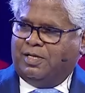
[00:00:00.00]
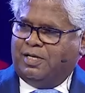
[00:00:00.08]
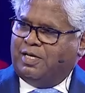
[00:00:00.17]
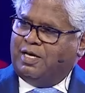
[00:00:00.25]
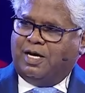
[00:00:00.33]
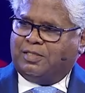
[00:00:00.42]

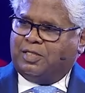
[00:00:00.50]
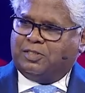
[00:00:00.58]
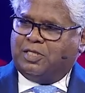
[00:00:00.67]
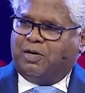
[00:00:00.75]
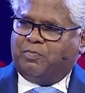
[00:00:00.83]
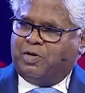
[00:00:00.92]
He got the
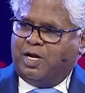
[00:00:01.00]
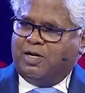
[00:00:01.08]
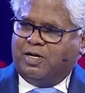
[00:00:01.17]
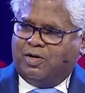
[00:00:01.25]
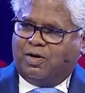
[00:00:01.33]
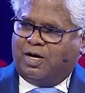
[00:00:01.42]
job done,
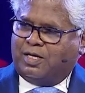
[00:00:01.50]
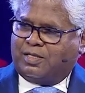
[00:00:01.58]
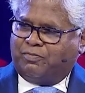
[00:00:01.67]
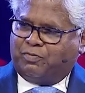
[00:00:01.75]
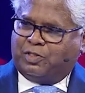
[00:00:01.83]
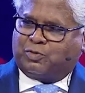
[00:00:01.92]
you know, got
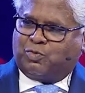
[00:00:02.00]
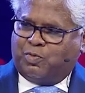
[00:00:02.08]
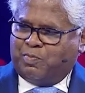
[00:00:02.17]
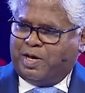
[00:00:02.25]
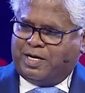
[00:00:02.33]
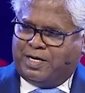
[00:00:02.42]
the first
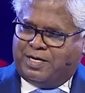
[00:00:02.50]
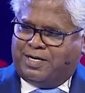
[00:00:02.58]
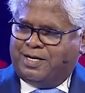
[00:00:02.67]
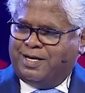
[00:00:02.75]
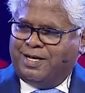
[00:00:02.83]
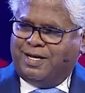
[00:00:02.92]
one married.
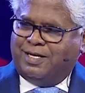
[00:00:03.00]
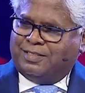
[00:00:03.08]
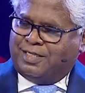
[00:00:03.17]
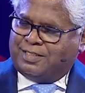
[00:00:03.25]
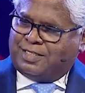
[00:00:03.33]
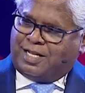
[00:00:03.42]

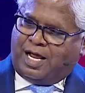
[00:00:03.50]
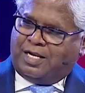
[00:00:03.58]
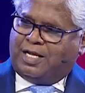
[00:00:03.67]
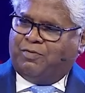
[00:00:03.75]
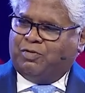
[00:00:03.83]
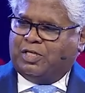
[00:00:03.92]
Says, I'll
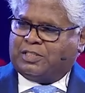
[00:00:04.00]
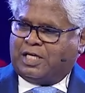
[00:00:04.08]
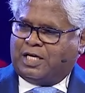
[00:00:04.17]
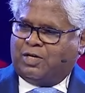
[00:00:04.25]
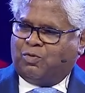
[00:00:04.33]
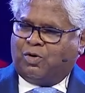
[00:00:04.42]
give you the
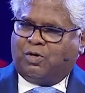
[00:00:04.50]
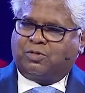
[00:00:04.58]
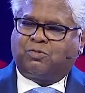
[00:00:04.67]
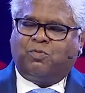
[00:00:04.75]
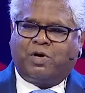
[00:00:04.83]
second one also.